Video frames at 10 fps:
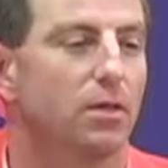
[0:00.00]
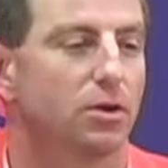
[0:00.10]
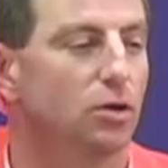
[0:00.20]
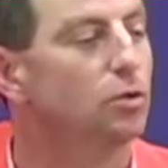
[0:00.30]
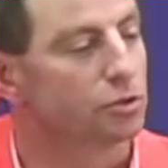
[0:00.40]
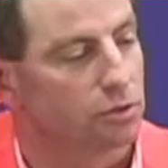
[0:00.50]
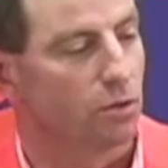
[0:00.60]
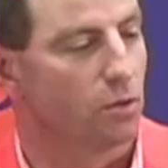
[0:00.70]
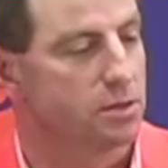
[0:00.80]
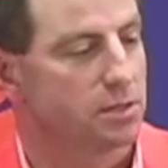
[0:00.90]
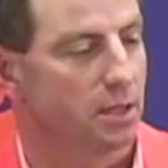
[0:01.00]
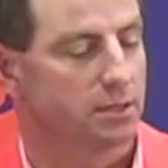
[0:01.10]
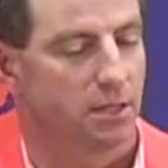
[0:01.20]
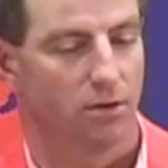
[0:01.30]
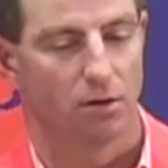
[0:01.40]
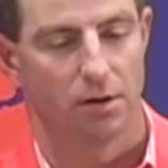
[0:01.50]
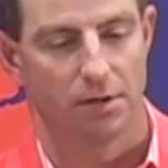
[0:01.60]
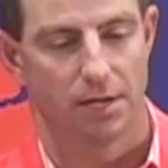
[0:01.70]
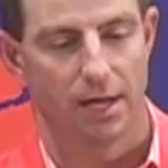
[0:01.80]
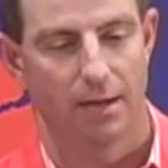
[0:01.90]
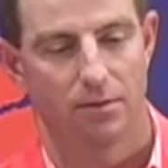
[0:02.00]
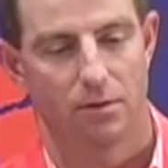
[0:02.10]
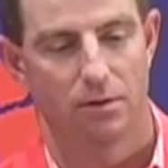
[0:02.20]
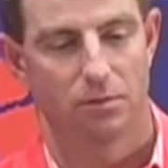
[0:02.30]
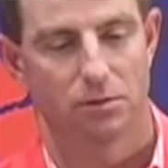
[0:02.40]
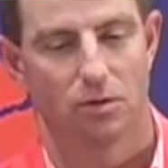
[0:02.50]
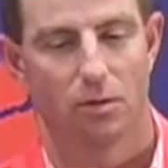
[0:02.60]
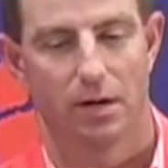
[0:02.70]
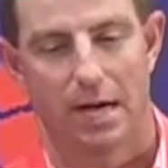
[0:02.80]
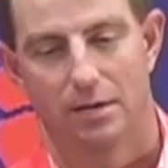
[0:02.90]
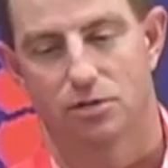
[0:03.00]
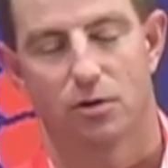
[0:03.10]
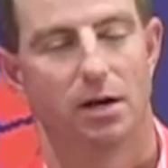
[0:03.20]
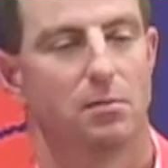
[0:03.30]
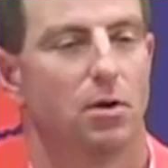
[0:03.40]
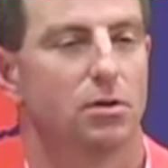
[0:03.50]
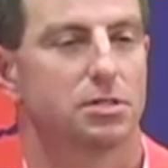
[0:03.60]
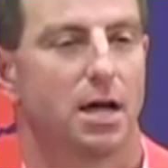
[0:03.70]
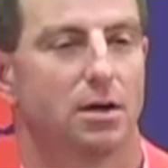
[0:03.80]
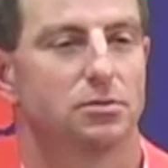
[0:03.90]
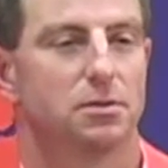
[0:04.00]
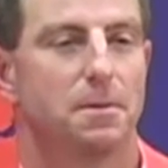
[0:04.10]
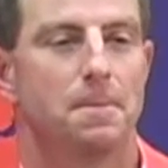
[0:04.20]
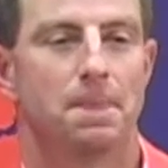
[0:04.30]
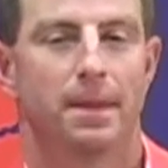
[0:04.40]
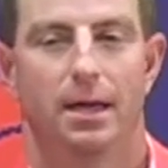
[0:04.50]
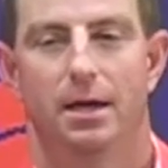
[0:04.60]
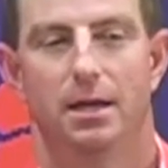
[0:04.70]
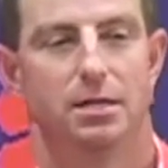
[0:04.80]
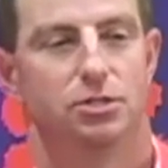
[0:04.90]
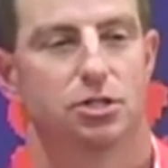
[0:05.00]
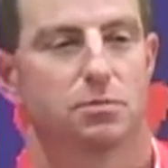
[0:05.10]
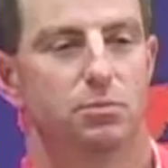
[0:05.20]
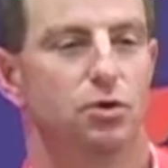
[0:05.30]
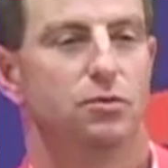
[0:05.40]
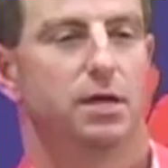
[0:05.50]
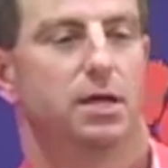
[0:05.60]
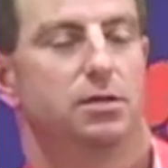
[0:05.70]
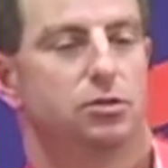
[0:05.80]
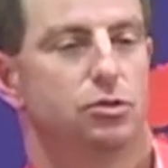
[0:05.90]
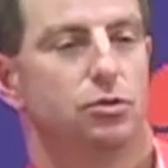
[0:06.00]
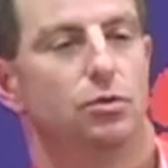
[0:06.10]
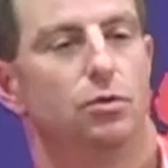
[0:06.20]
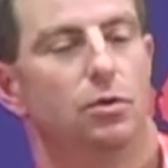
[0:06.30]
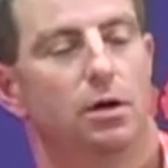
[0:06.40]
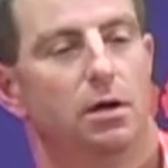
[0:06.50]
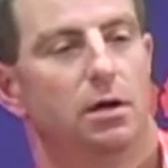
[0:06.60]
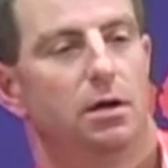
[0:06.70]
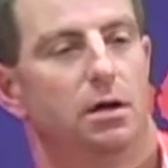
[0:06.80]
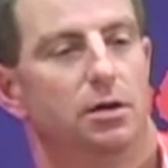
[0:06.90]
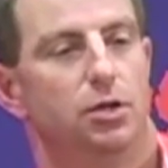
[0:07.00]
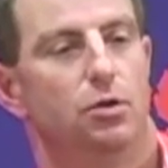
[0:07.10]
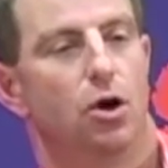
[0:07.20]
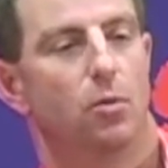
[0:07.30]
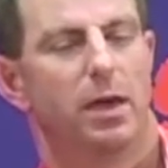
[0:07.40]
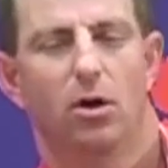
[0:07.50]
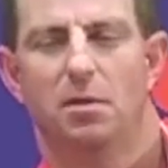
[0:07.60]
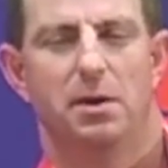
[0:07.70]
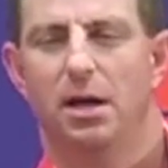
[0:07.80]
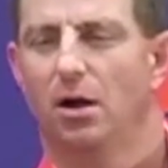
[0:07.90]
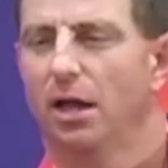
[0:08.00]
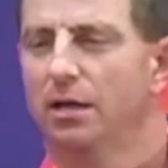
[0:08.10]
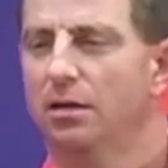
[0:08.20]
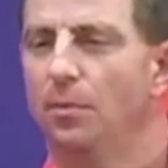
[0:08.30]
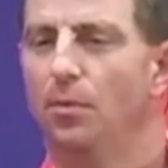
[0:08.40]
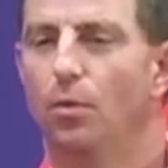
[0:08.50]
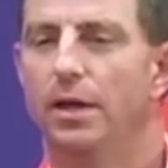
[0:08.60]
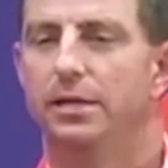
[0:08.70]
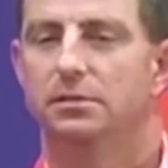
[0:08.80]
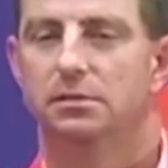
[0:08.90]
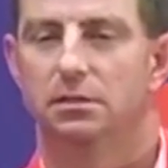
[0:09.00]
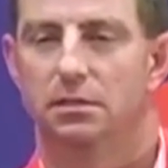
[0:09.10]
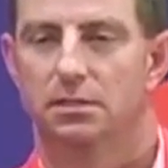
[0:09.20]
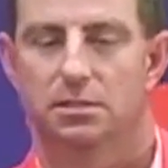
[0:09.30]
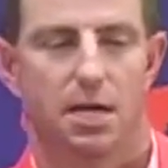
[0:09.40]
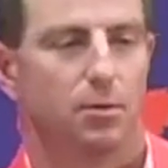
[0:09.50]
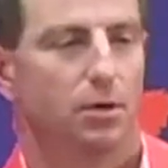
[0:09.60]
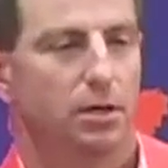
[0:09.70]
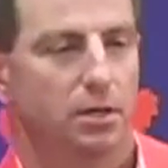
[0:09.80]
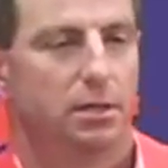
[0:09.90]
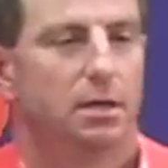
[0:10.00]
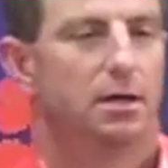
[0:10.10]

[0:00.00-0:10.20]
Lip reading: of the coolest stories I said earlier today was going down to Trey Lamar's house. He had just moved into a new home. They'd only been there like a couple weeks in this neighborhood.